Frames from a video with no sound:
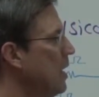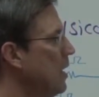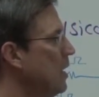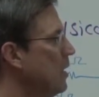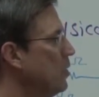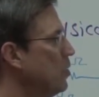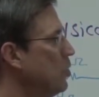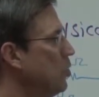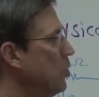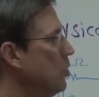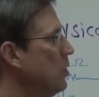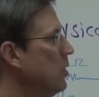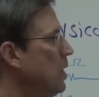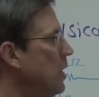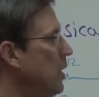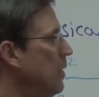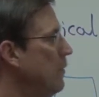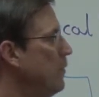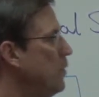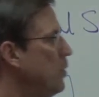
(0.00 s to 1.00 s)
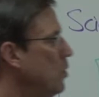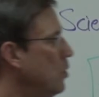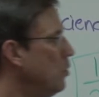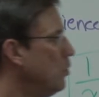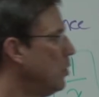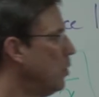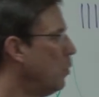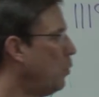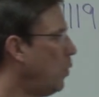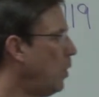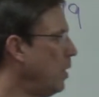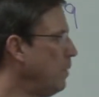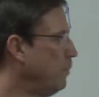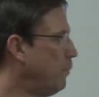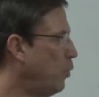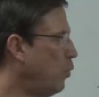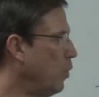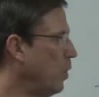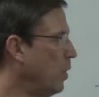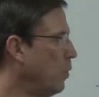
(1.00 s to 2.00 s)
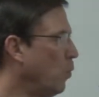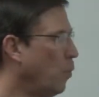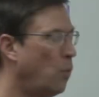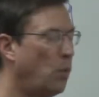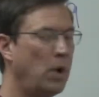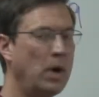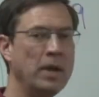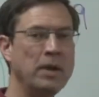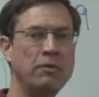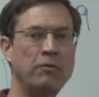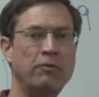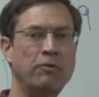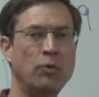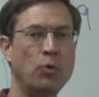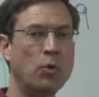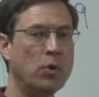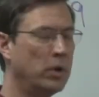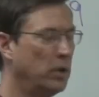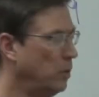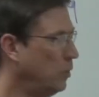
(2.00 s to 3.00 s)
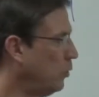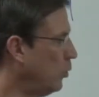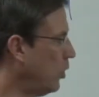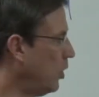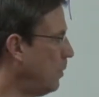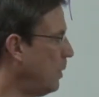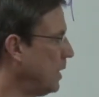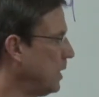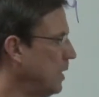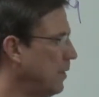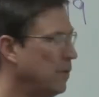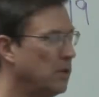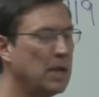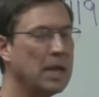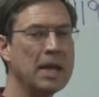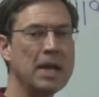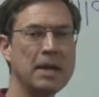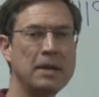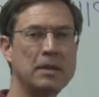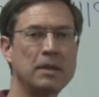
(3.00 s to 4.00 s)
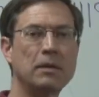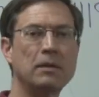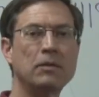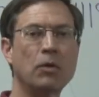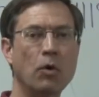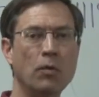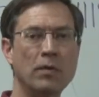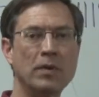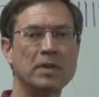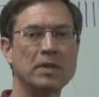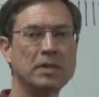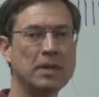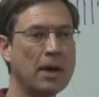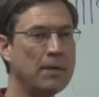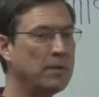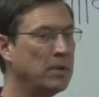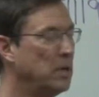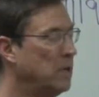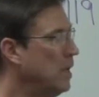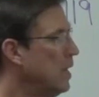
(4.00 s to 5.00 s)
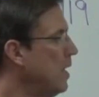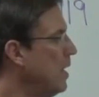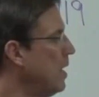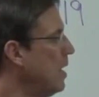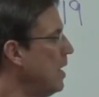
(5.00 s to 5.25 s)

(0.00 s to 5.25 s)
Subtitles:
it should give you the 1.14, or it might give you the 8/7,